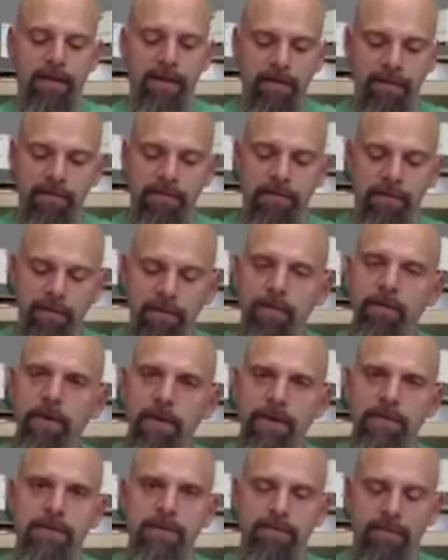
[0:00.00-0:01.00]
there's
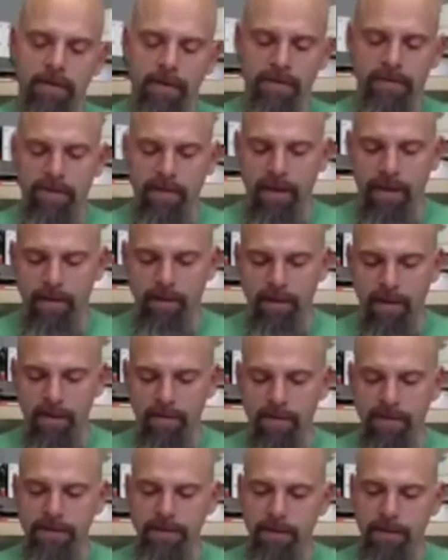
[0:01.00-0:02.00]
nuance involved in that, by the
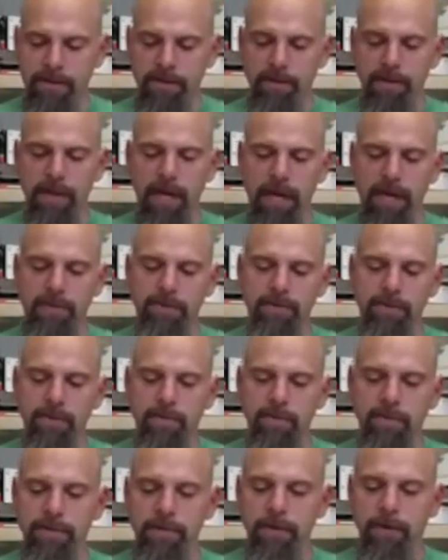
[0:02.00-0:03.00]
way, especially with hand
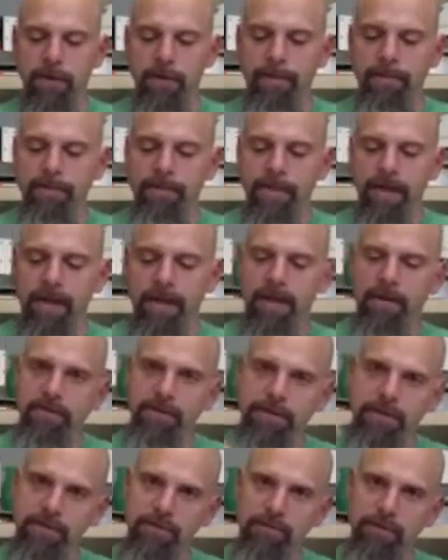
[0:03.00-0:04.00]
tools. It was
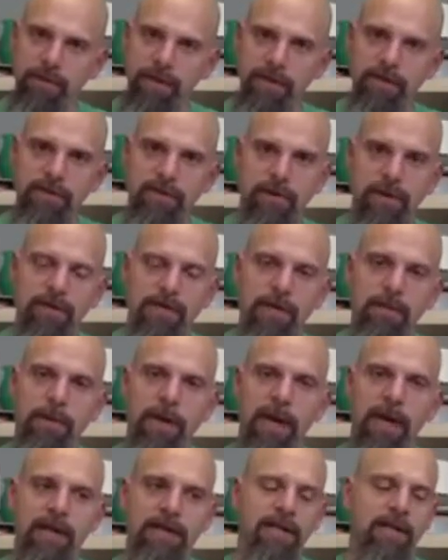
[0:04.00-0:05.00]
just really stressing me
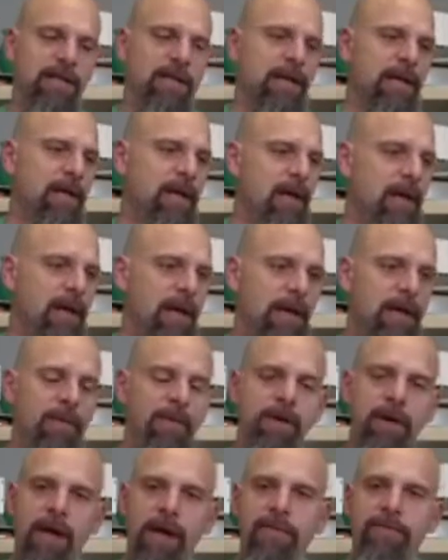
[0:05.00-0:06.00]
out to think, oh, I don't
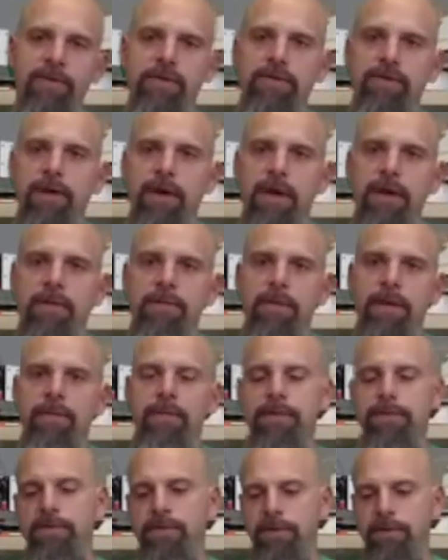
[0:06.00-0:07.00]
want to have to train
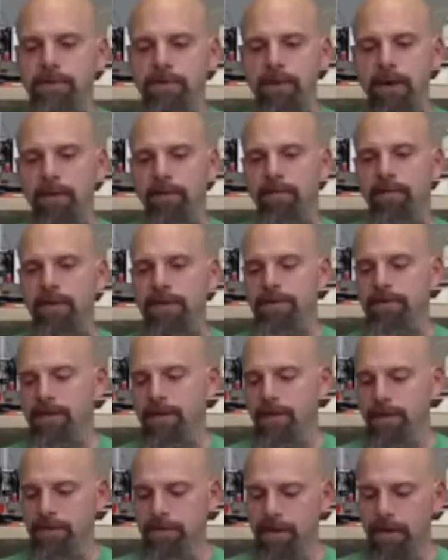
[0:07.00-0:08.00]
people to do all of these
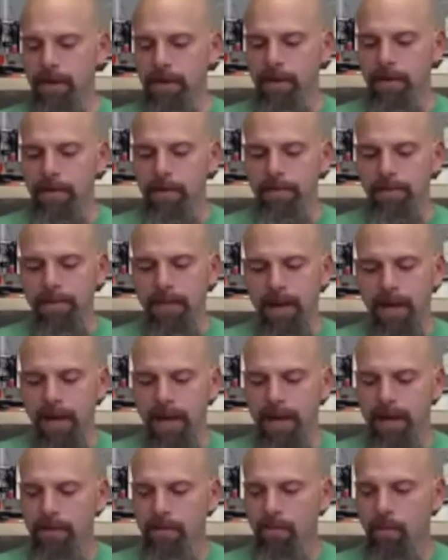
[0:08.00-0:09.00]
things.
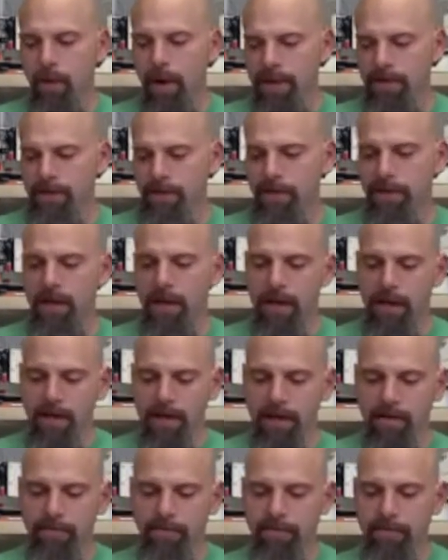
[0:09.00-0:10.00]
And why should they
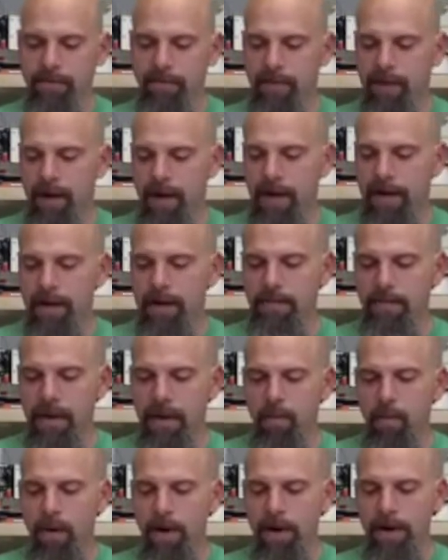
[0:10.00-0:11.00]
if I can make
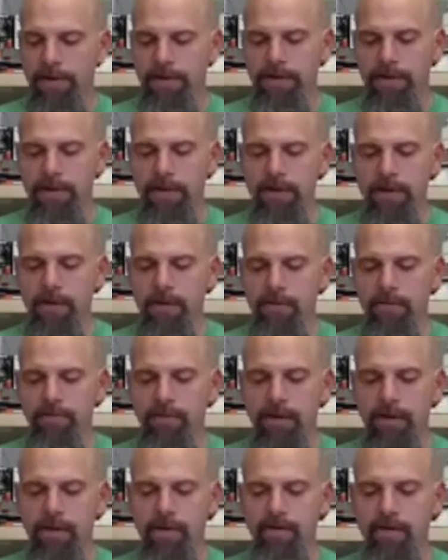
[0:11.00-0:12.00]
wires here
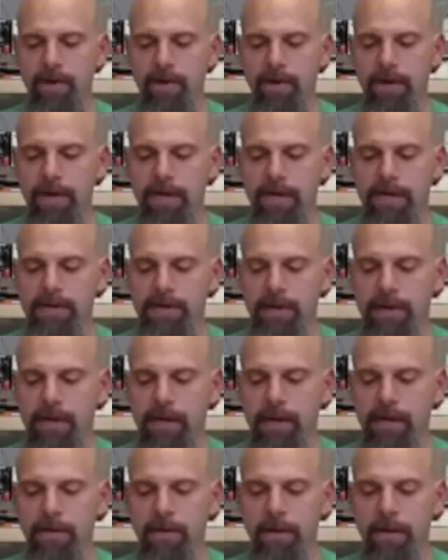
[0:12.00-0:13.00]
very, very
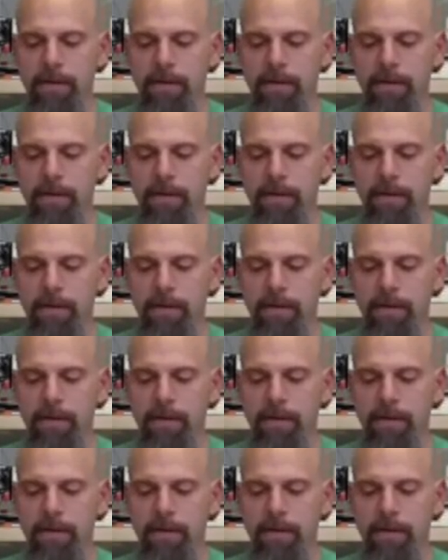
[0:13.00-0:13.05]
easily?